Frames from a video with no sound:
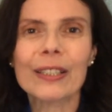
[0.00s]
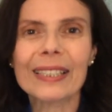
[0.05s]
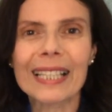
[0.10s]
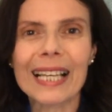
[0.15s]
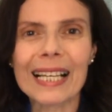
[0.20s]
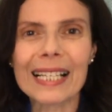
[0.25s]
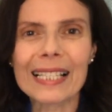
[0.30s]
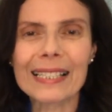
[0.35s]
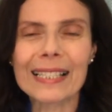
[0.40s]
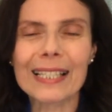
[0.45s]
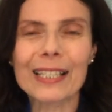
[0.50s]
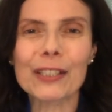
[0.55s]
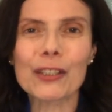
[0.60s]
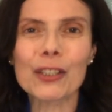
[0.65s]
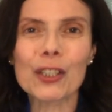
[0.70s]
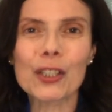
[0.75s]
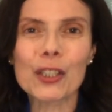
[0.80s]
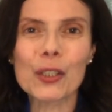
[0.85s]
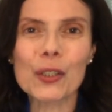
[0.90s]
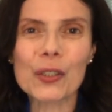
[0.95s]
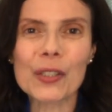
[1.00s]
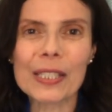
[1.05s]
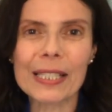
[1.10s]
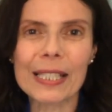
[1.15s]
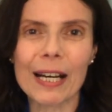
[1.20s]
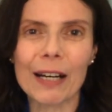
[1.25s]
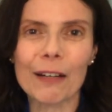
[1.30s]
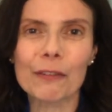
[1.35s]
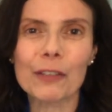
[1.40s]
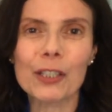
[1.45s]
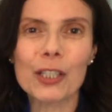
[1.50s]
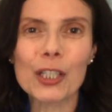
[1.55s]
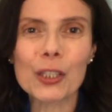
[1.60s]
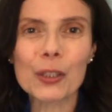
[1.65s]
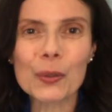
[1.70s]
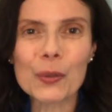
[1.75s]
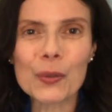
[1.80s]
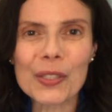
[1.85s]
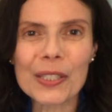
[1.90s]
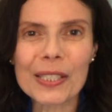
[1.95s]
Test it yourself
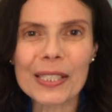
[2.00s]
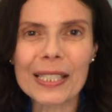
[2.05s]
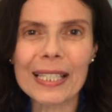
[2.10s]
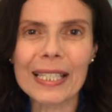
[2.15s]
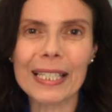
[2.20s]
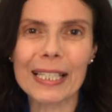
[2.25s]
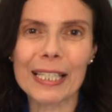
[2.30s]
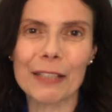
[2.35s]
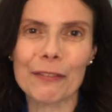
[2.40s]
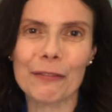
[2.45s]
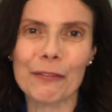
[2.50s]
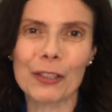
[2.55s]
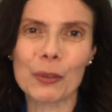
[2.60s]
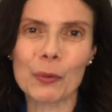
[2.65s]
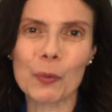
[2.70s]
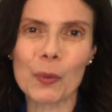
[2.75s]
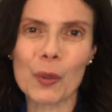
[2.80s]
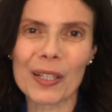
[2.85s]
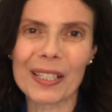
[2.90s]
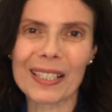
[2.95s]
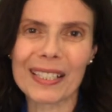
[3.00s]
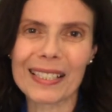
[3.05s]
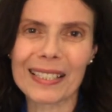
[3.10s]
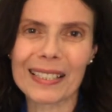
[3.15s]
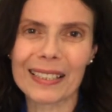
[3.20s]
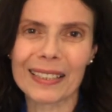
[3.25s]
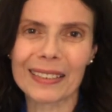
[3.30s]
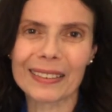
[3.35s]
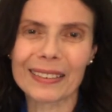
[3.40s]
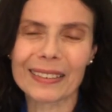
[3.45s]
to see if it works.